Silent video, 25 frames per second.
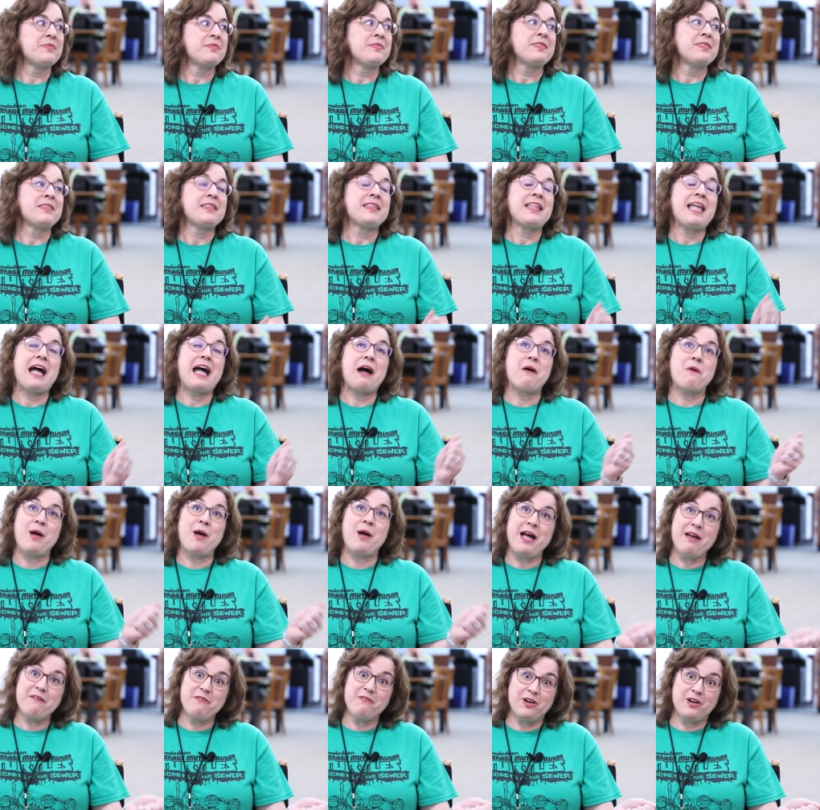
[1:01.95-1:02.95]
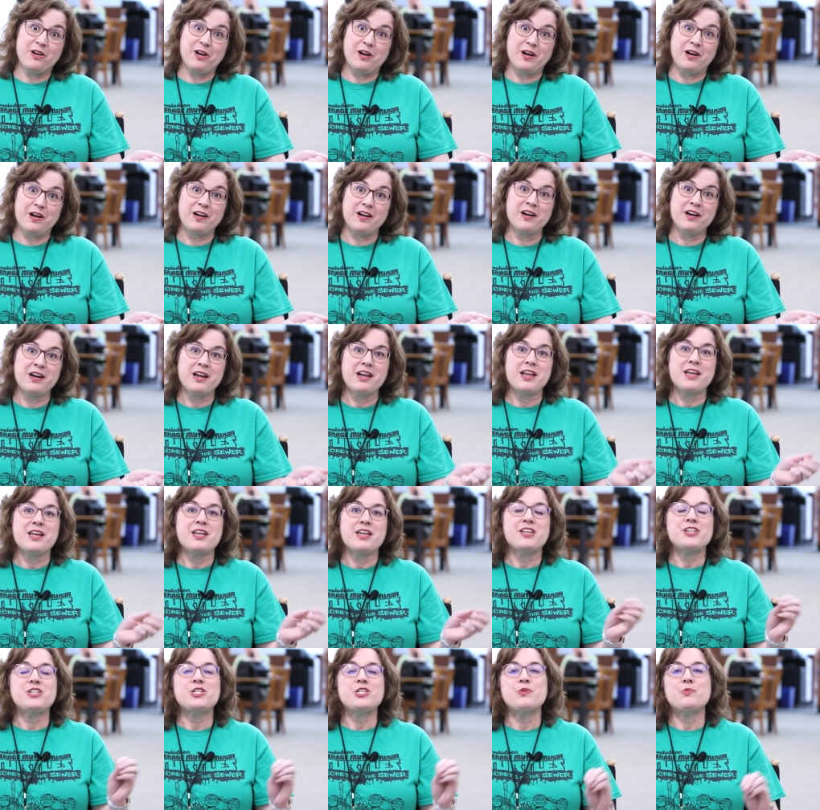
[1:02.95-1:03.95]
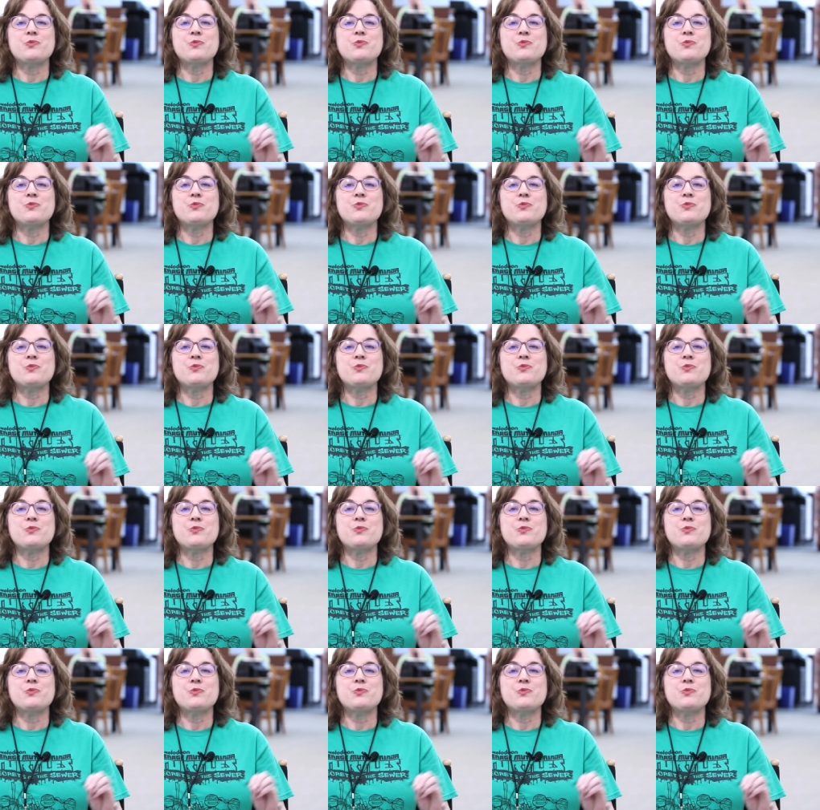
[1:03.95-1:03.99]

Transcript: However, she was